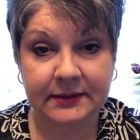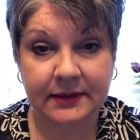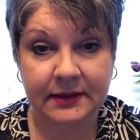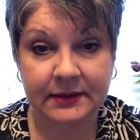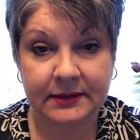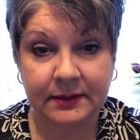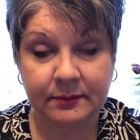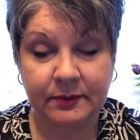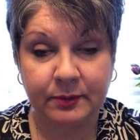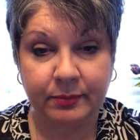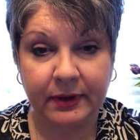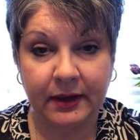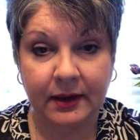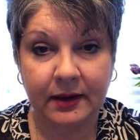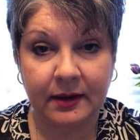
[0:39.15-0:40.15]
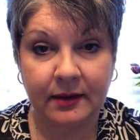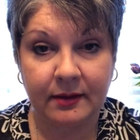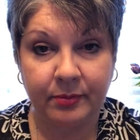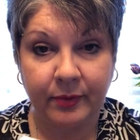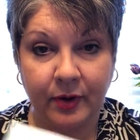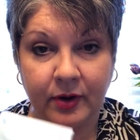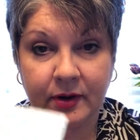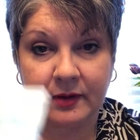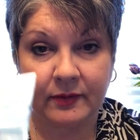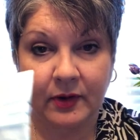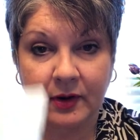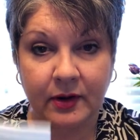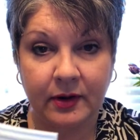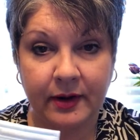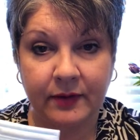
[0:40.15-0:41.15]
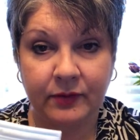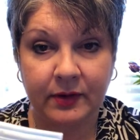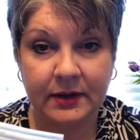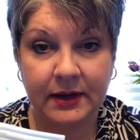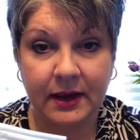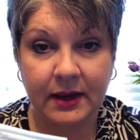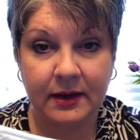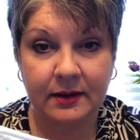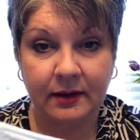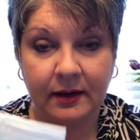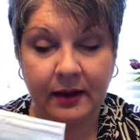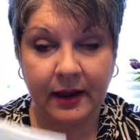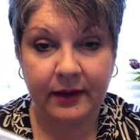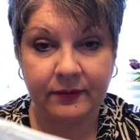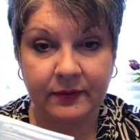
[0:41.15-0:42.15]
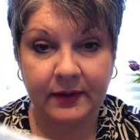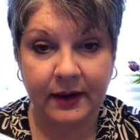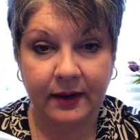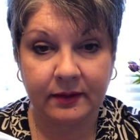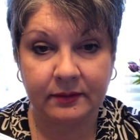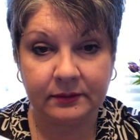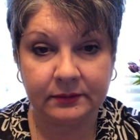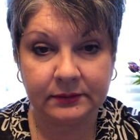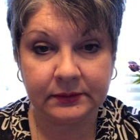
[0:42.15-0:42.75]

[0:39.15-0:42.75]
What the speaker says: They seem to be part of our everyday life now.